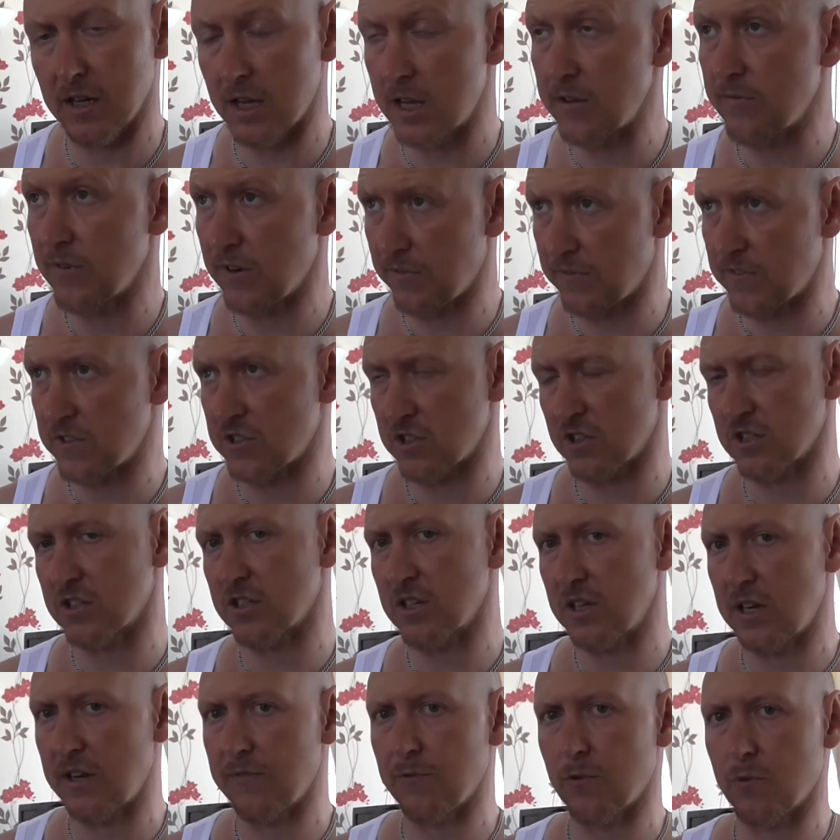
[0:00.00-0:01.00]
Even if it's just
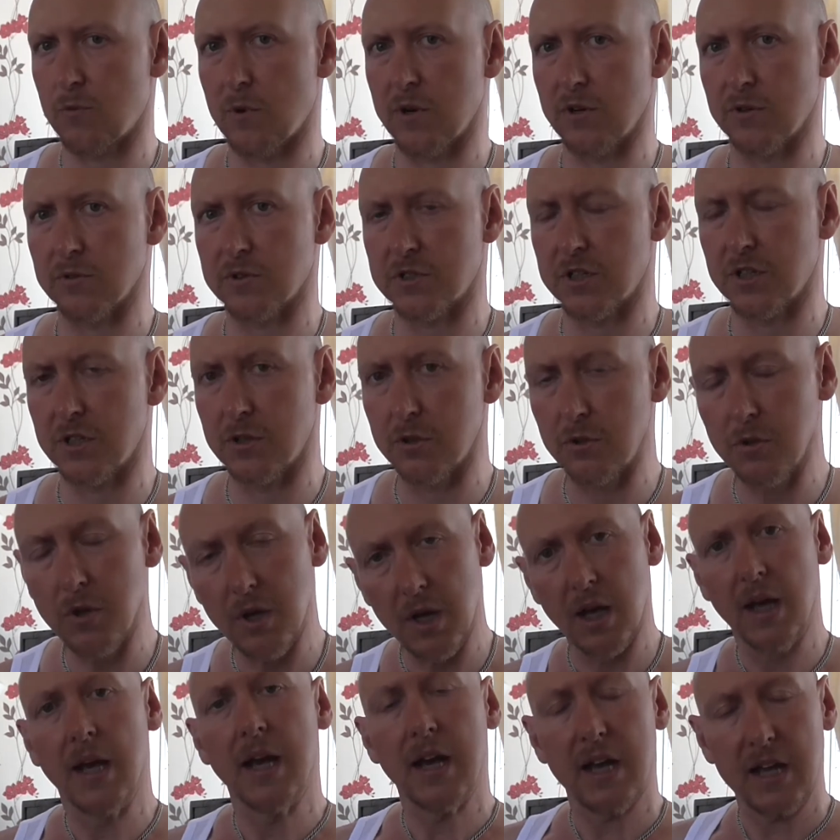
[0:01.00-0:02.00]
a level 1 or 2,
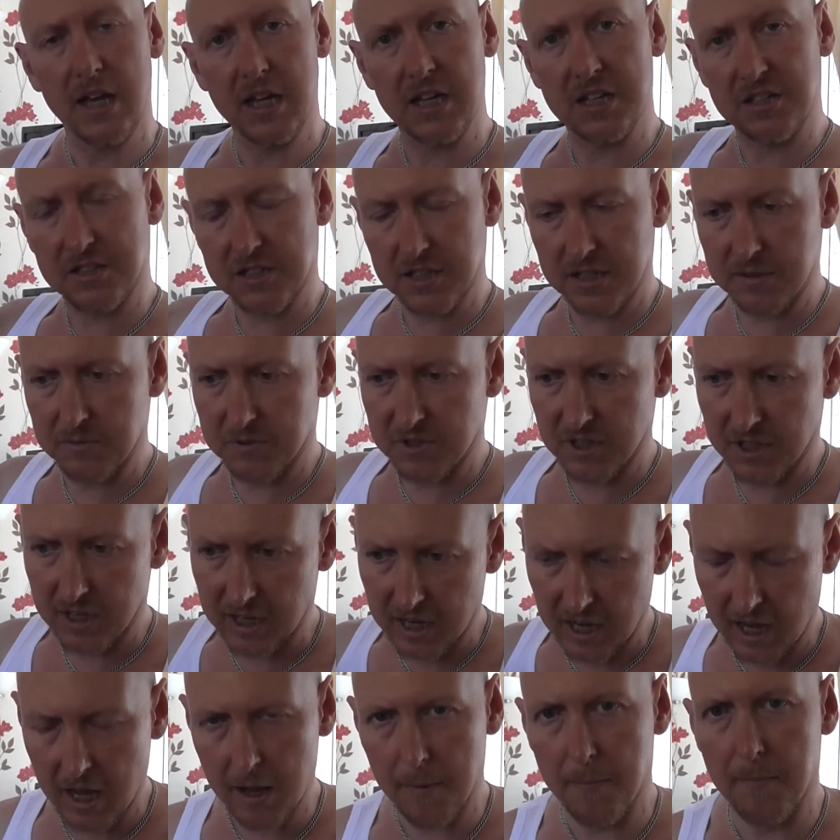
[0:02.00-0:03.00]
it seems to
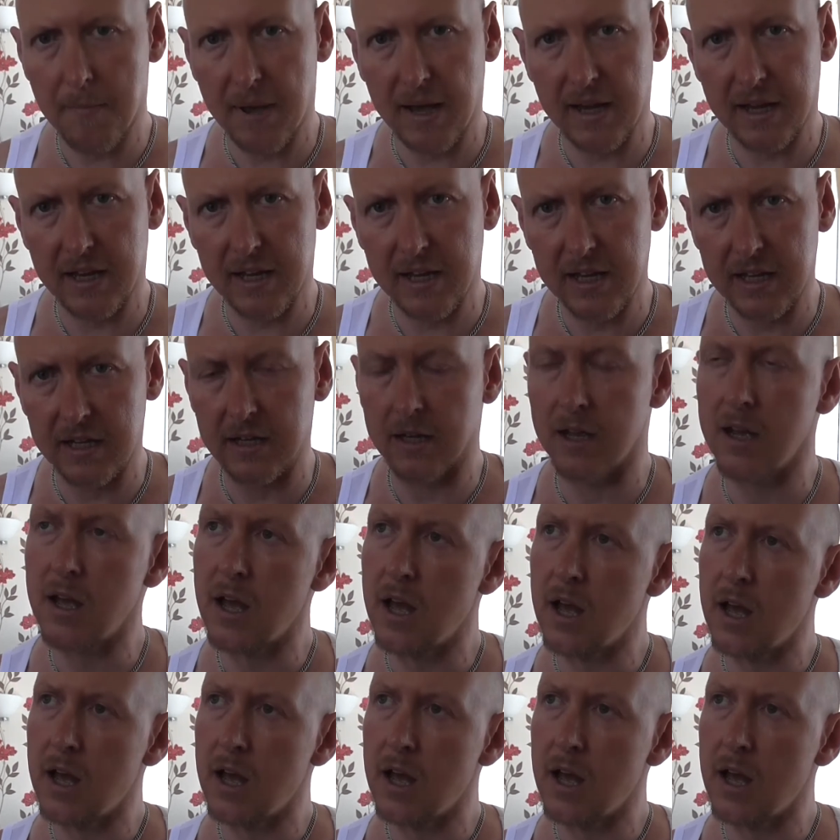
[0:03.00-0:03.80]
come back in.